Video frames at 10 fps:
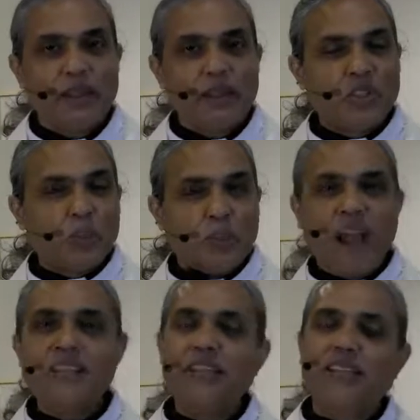the
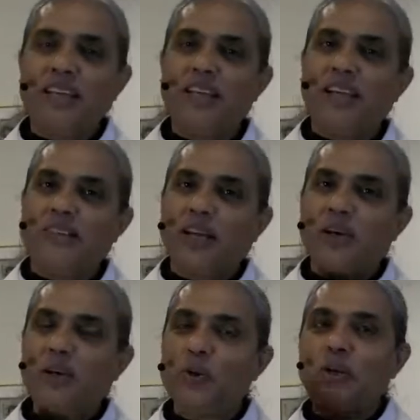surprising thing is
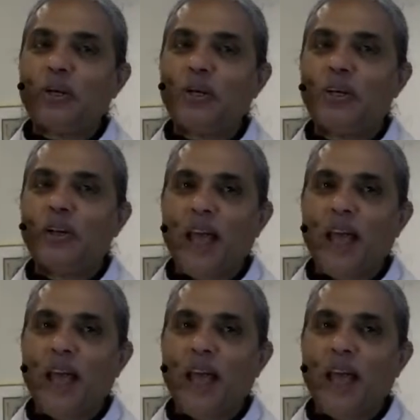that Luke